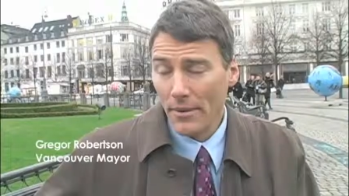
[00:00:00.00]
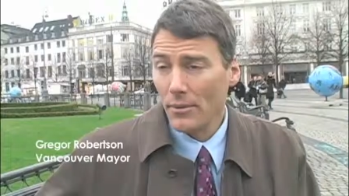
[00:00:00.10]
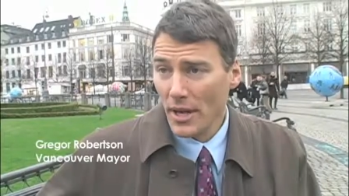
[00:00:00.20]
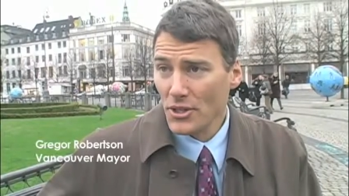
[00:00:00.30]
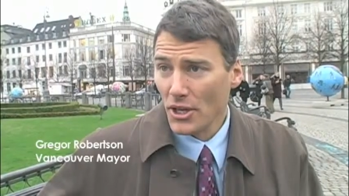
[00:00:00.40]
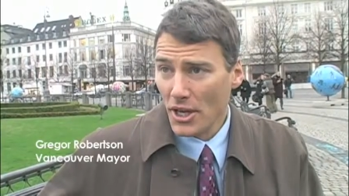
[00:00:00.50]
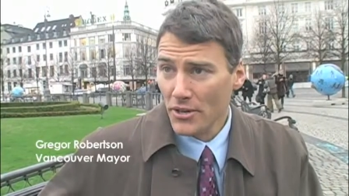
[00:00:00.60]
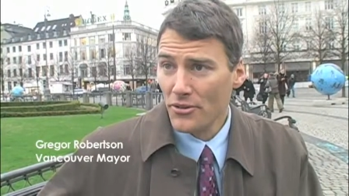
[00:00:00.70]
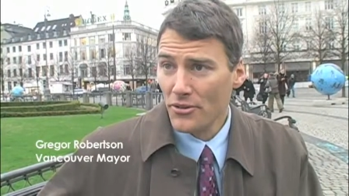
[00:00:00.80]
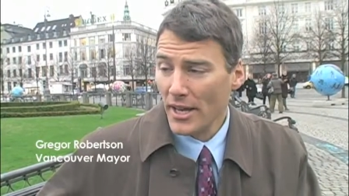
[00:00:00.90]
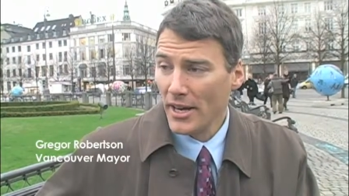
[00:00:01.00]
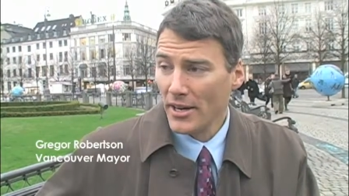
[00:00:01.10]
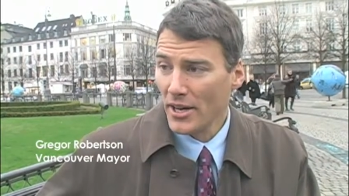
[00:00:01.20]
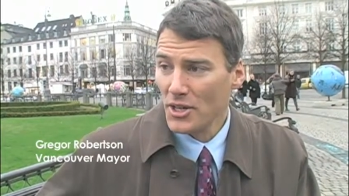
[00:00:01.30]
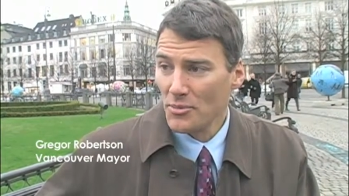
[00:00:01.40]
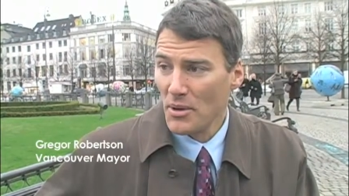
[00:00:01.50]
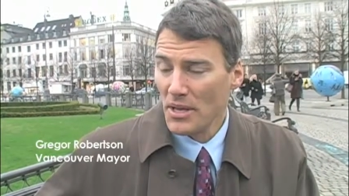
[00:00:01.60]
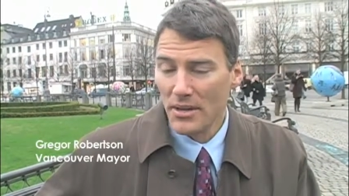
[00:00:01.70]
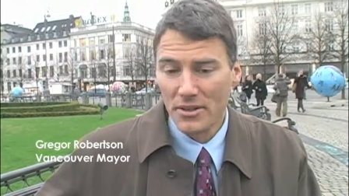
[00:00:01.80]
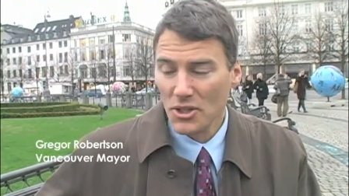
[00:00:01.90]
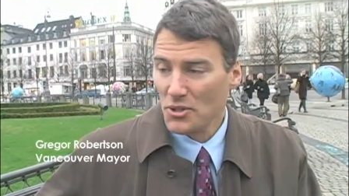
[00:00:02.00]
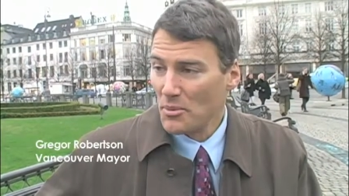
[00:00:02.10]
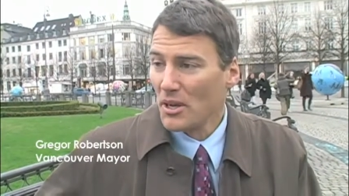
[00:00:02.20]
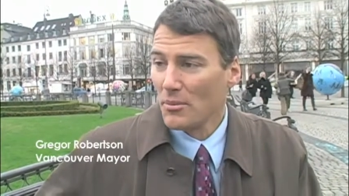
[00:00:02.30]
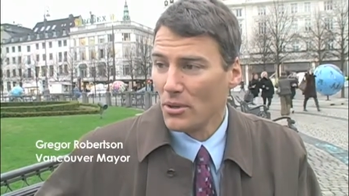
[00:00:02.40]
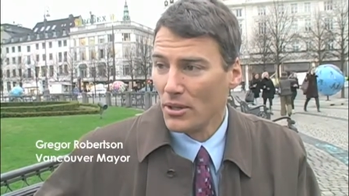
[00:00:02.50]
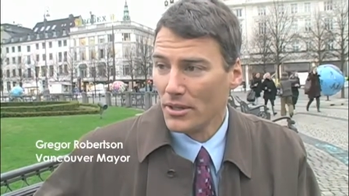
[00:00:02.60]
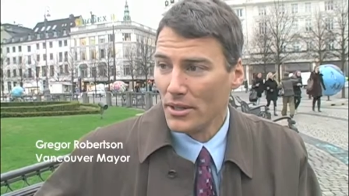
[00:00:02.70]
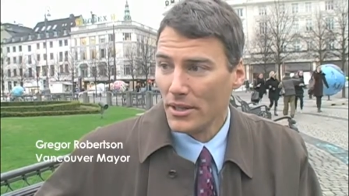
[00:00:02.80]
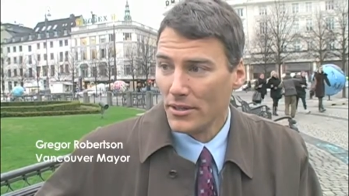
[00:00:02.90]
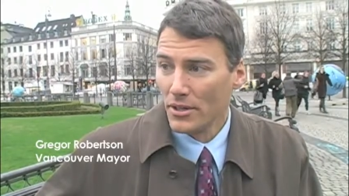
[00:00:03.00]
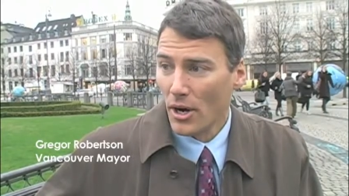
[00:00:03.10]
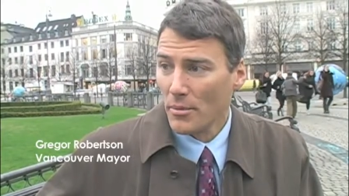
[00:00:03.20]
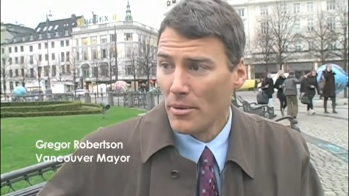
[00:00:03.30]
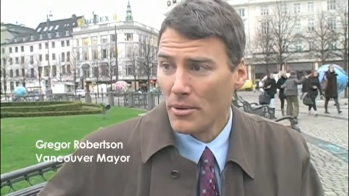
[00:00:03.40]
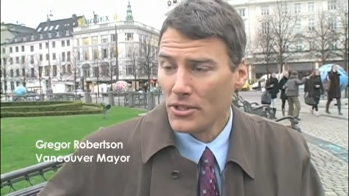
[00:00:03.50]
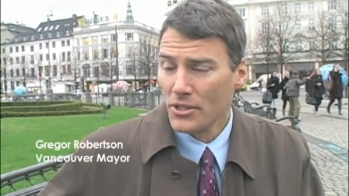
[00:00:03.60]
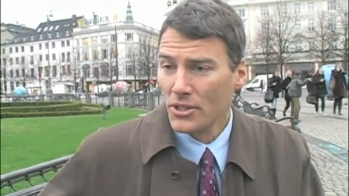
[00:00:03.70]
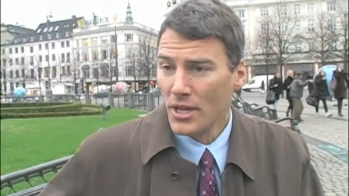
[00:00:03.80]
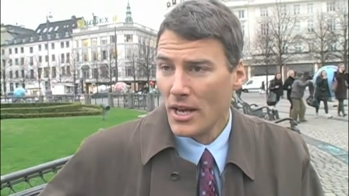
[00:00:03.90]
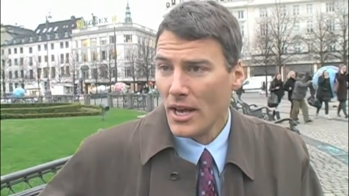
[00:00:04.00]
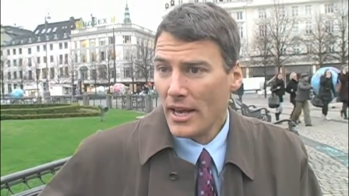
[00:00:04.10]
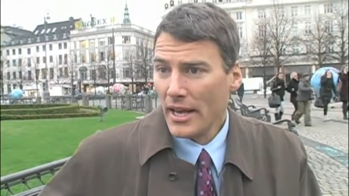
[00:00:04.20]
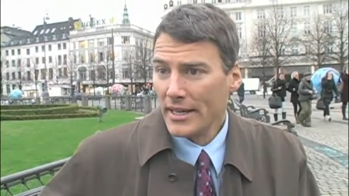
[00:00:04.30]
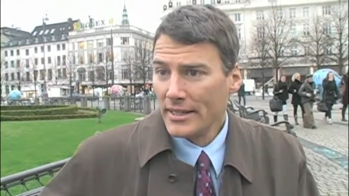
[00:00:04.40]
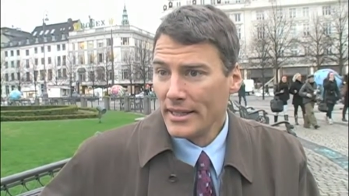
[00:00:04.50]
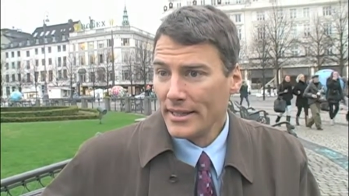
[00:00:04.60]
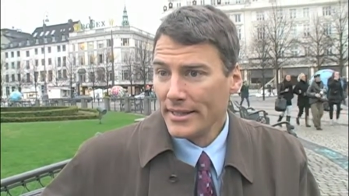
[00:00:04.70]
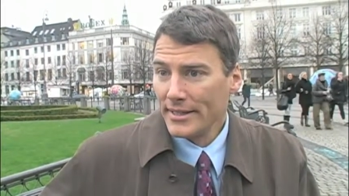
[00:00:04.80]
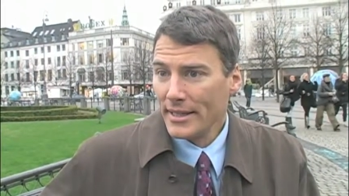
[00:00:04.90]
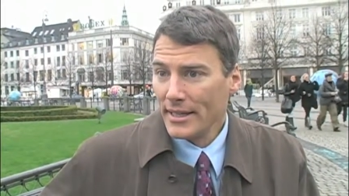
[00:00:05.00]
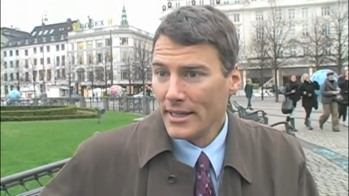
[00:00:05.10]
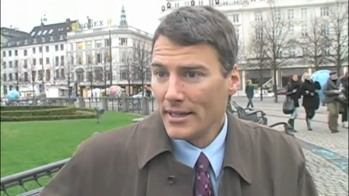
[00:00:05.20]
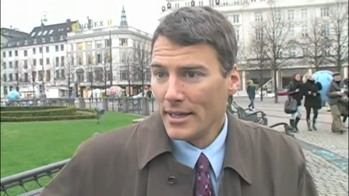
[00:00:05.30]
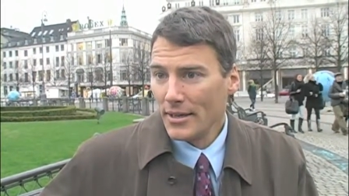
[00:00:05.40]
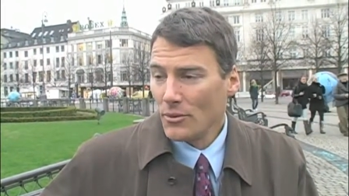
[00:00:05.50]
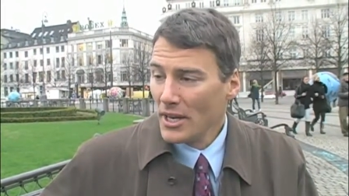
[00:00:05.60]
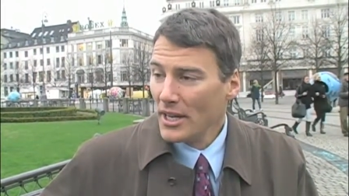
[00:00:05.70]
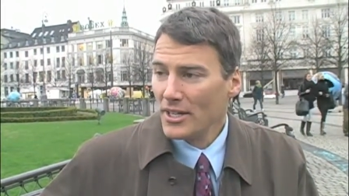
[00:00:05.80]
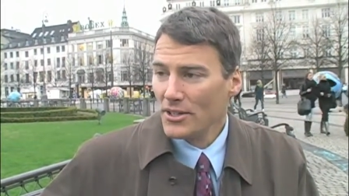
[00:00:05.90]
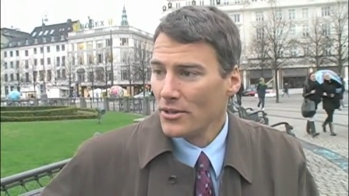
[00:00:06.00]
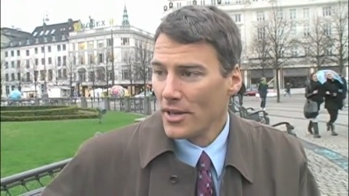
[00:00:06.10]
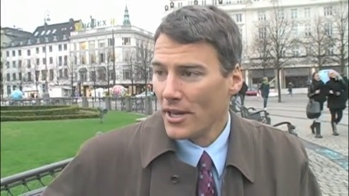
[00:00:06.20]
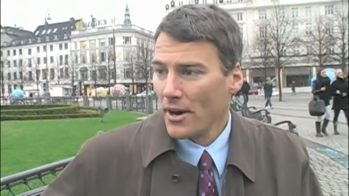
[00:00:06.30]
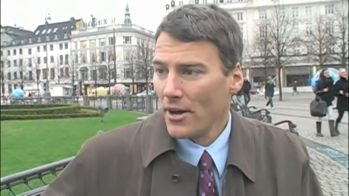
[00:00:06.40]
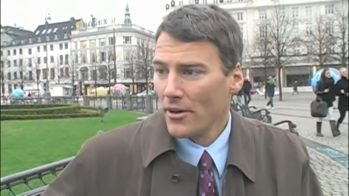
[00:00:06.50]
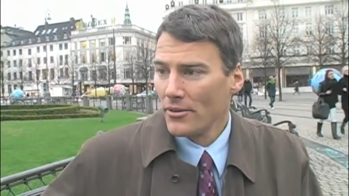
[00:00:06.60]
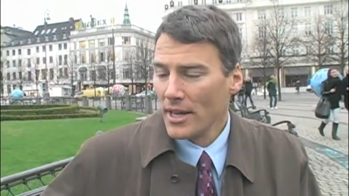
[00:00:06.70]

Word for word: As a country, Canada has been despicable in, in carbon emissions, and uh, we need to turn that around.